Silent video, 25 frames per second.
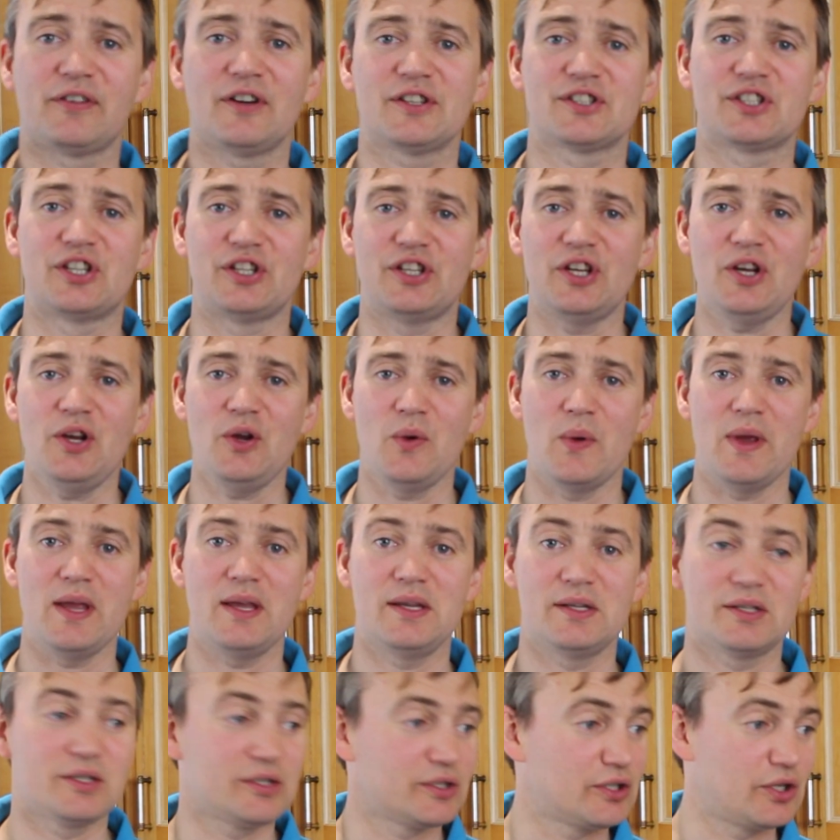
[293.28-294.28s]
for us to do
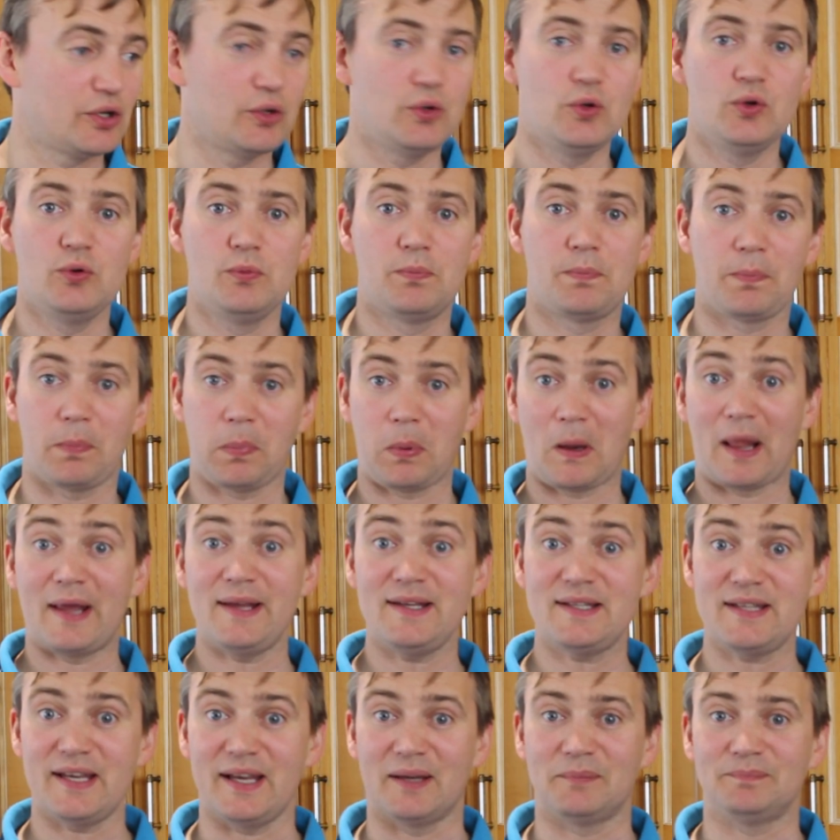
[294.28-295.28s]
is to
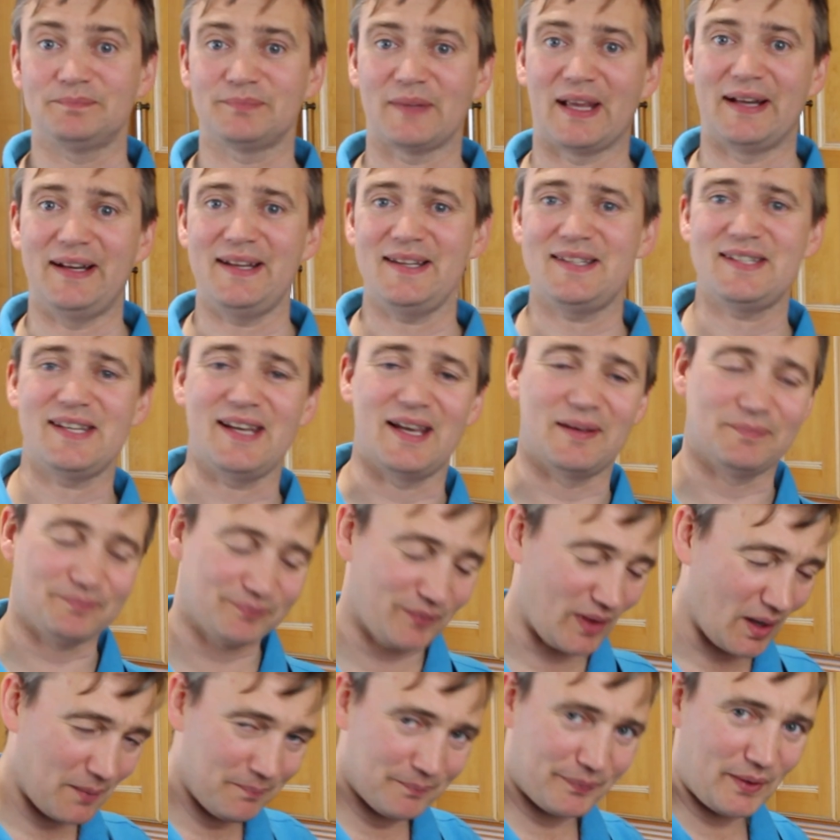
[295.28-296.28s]
plate it and eat
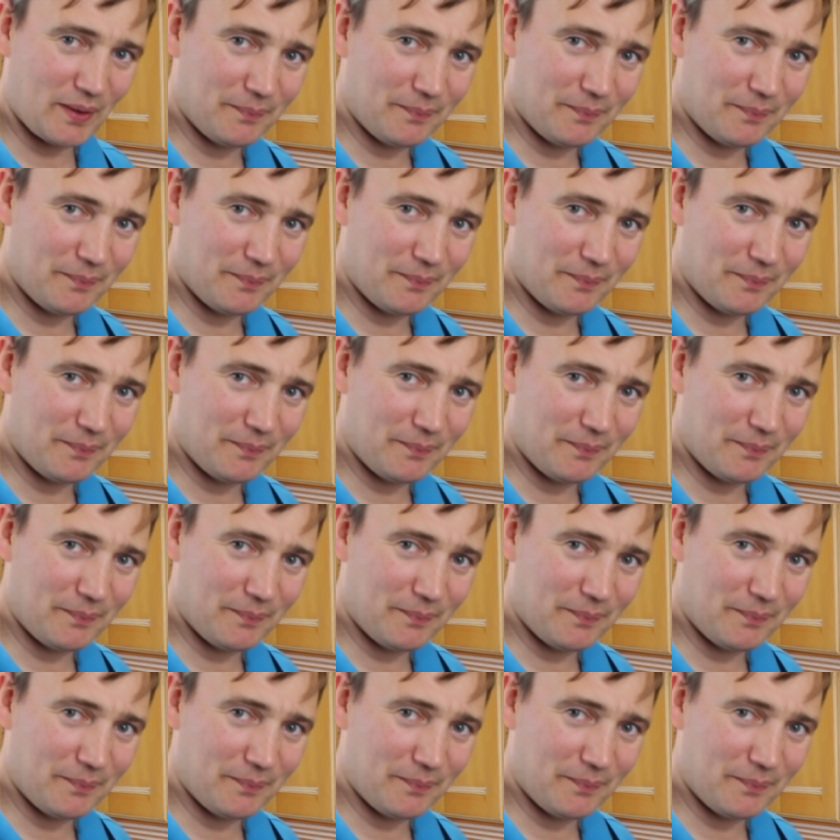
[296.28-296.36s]
it.